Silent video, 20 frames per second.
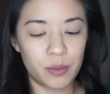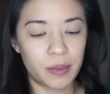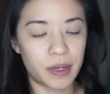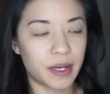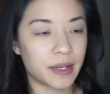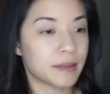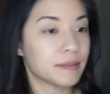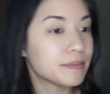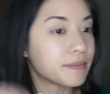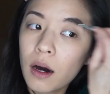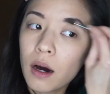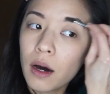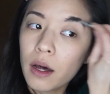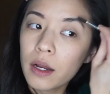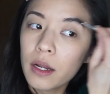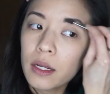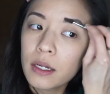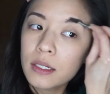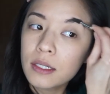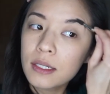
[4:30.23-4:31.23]
but
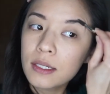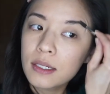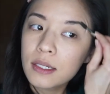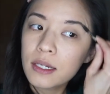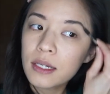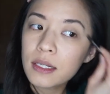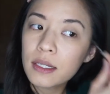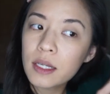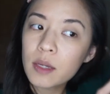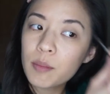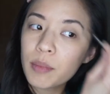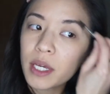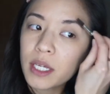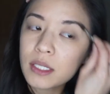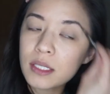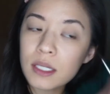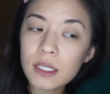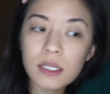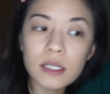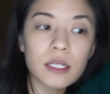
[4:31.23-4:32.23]
on a daily
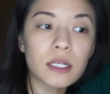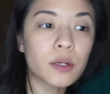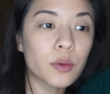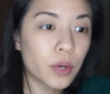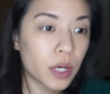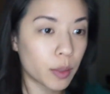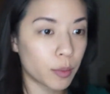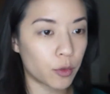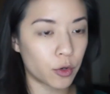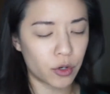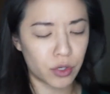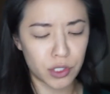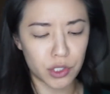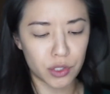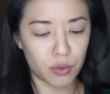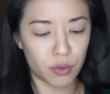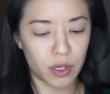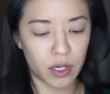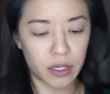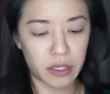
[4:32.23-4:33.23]
basis, like when I'm going
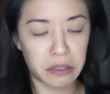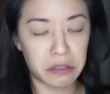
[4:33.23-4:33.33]
to work,